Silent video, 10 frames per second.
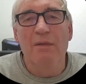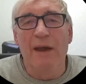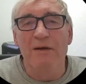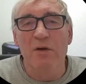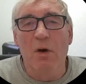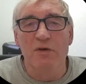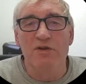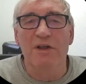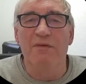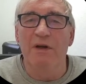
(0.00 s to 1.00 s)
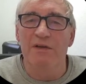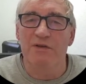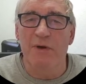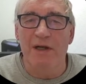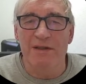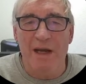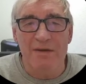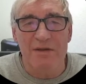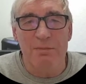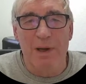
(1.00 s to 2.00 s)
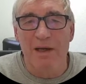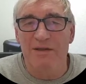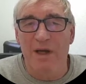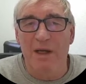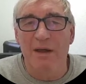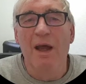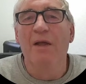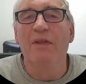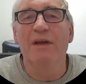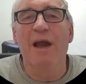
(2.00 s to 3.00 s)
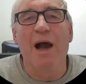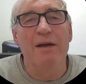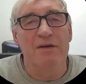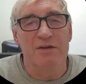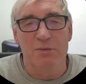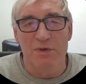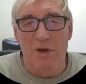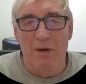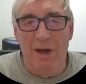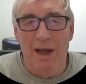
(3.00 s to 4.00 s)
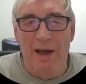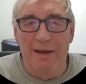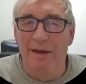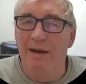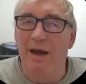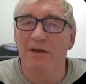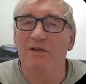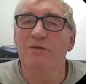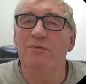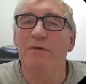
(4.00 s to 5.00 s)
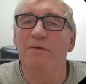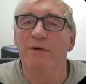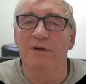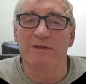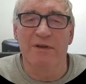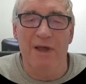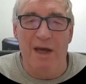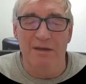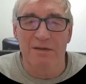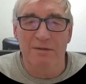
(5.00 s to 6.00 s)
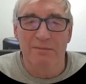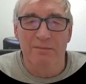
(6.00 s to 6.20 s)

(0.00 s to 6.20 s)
they dodged giving a straight answer by saying the guidance was online and I should refer to that.